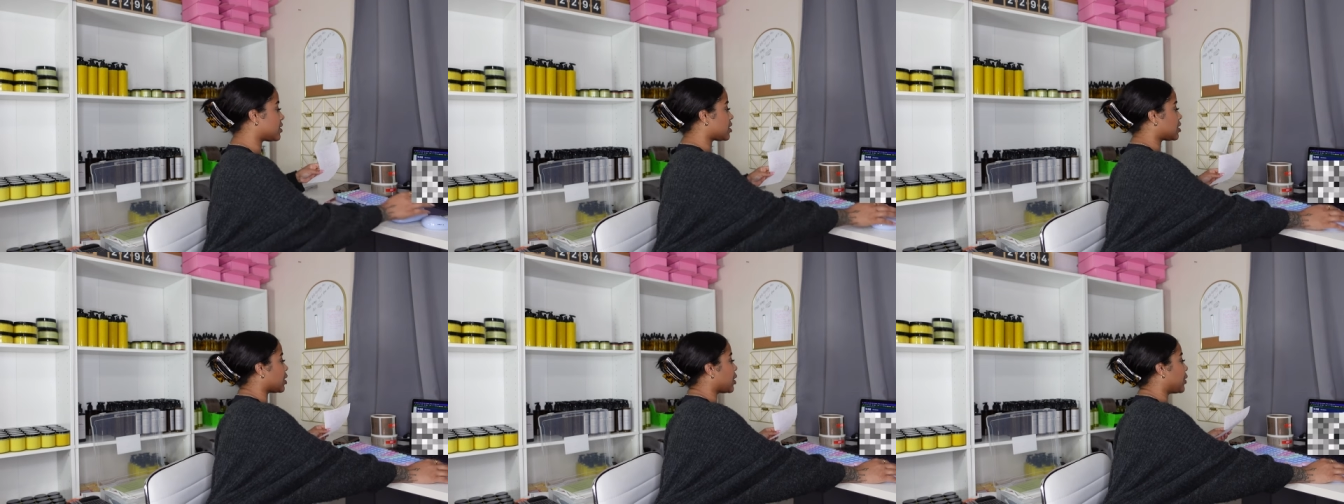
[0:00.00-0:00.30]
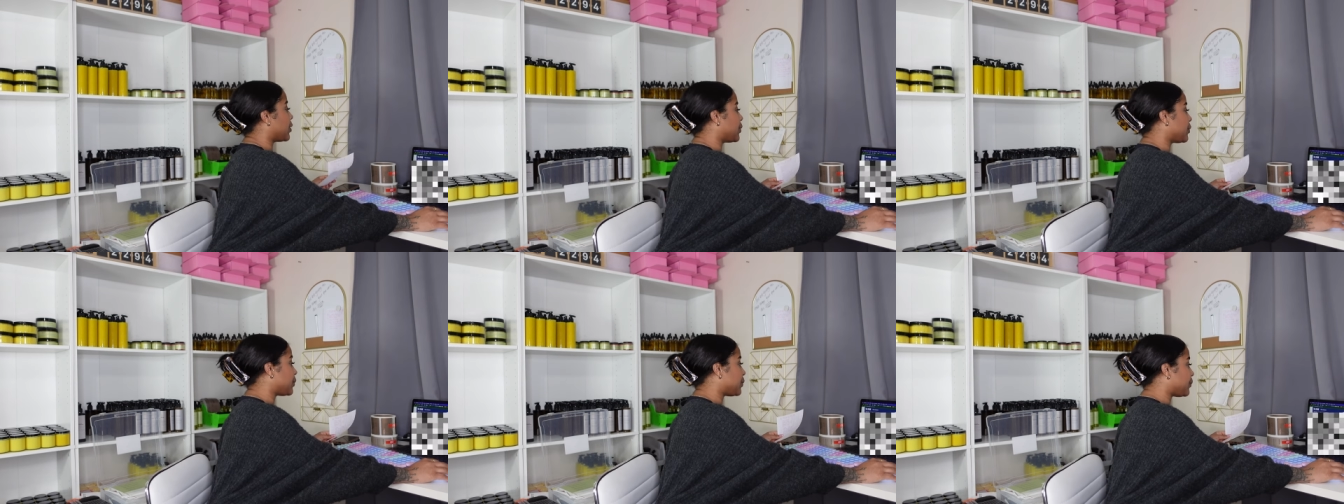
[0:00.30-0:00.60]

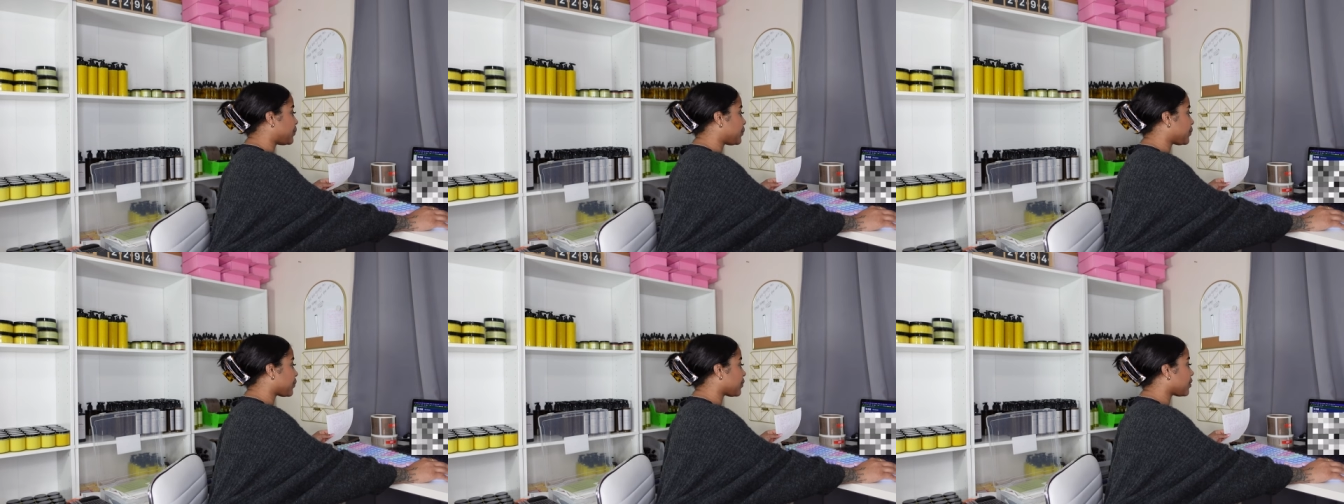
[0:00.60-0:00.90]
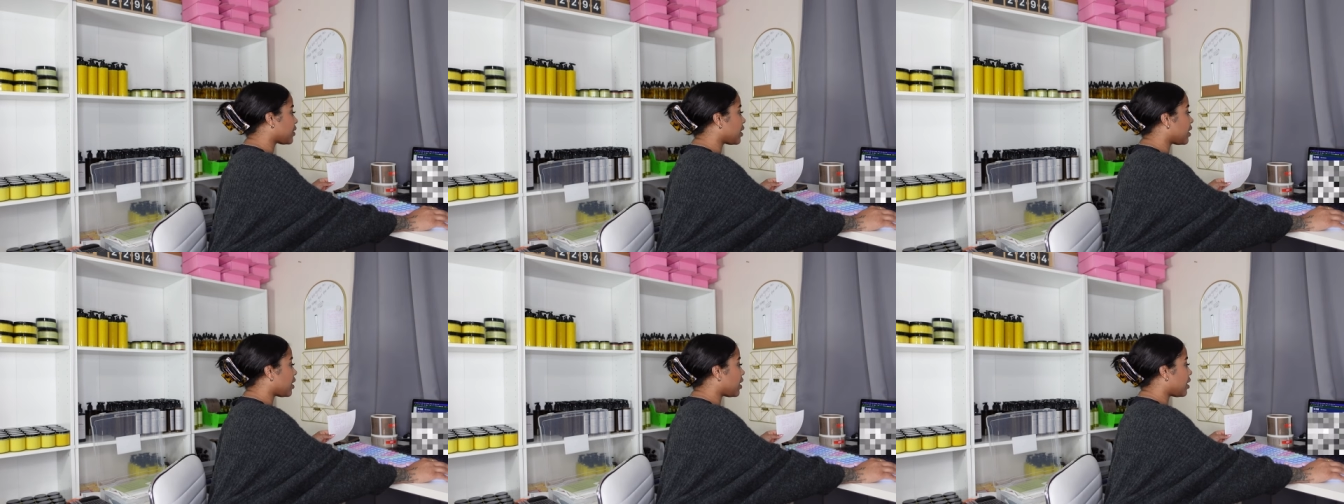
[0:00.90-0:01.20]
So
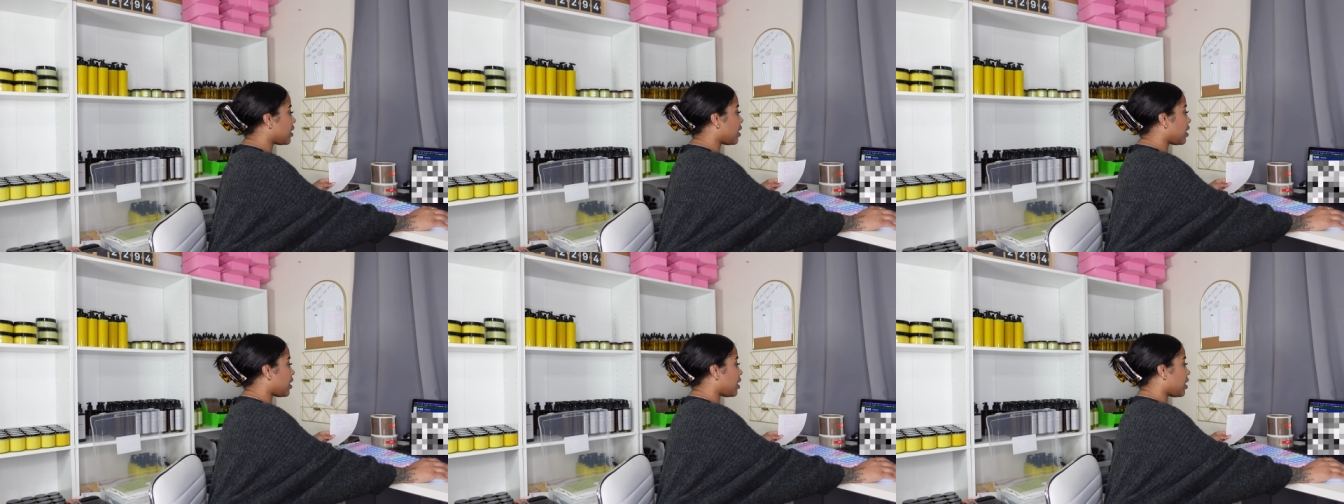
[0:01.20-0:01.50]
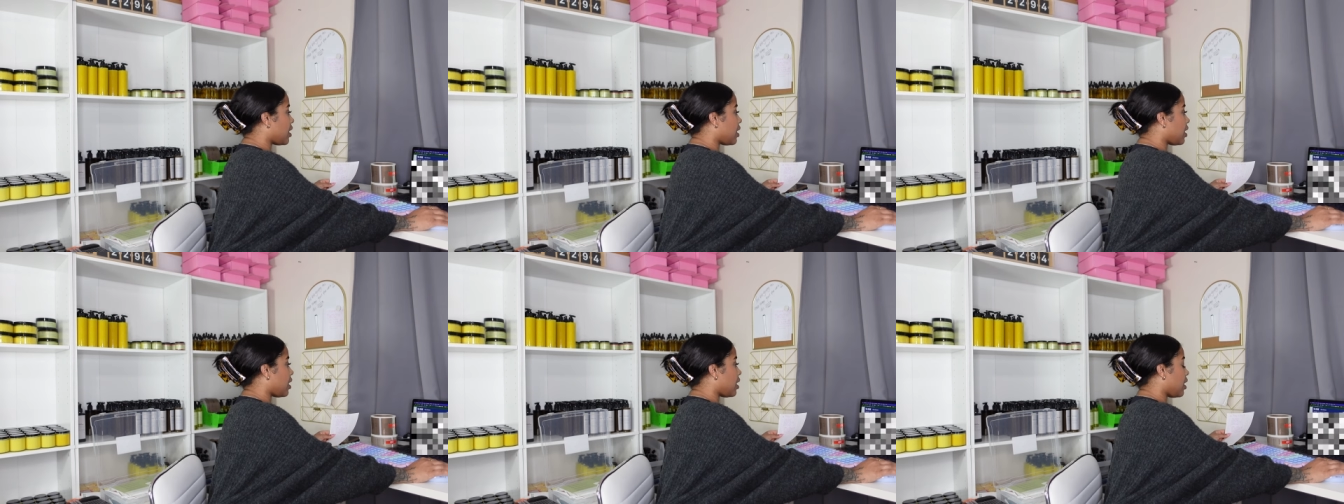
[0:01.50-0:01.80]

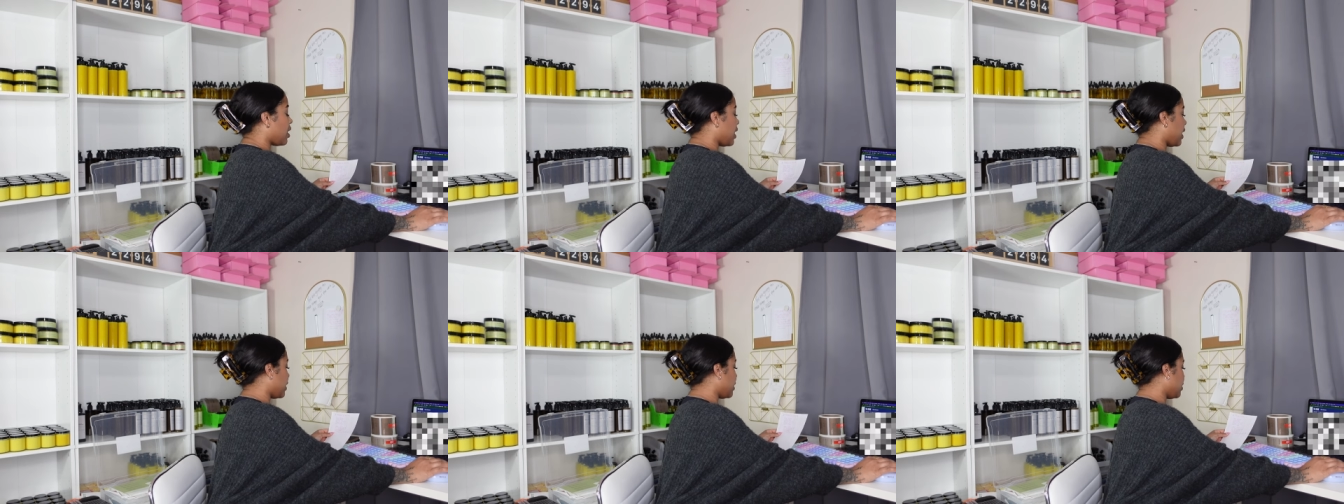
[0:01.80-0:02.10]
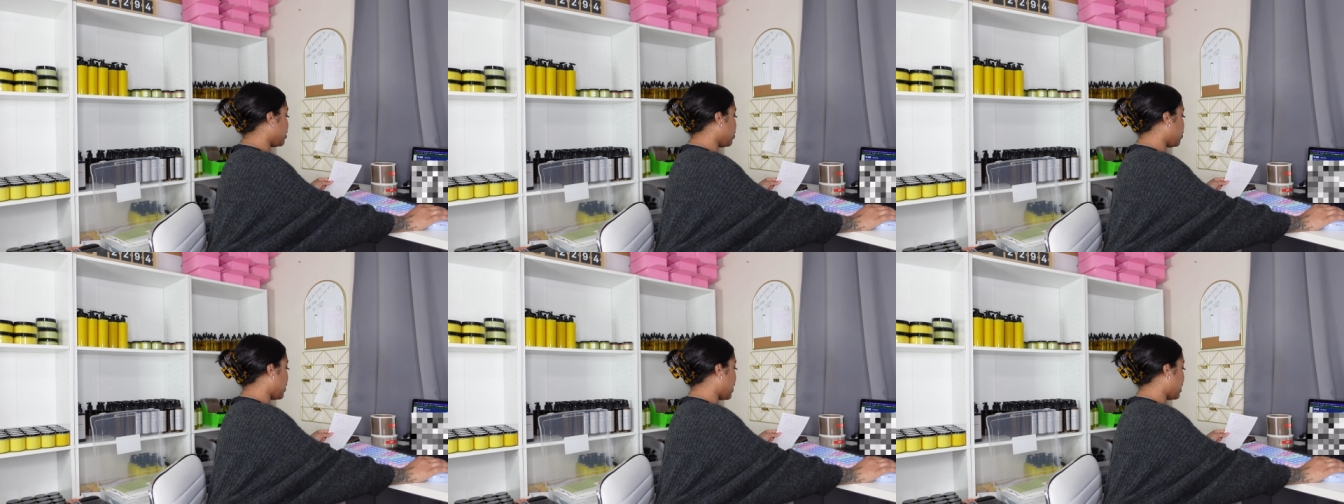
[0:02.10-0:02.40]
I
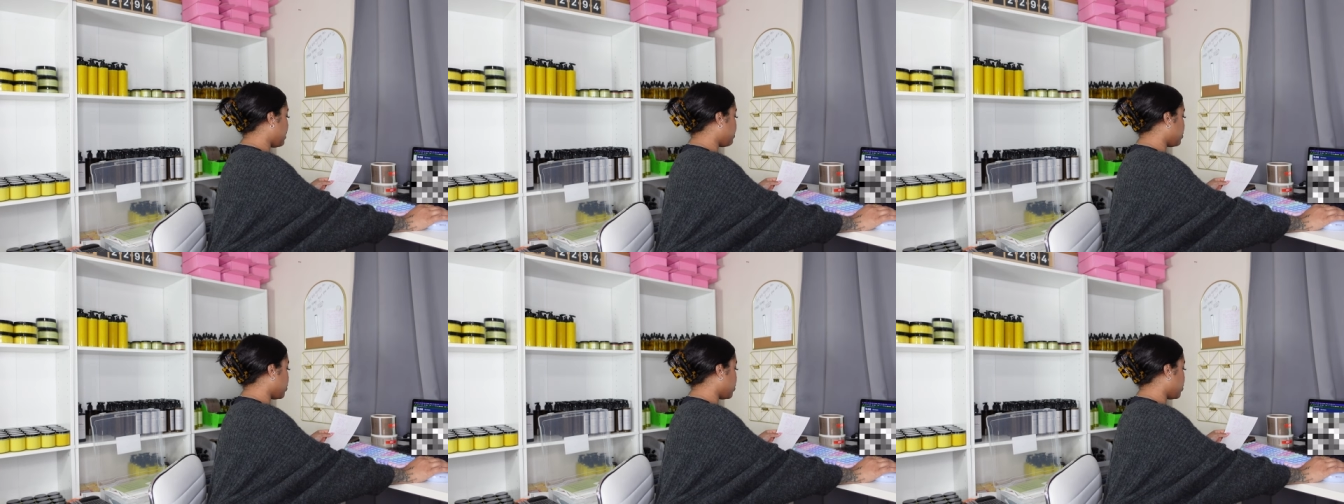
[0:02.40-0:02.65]
know I'm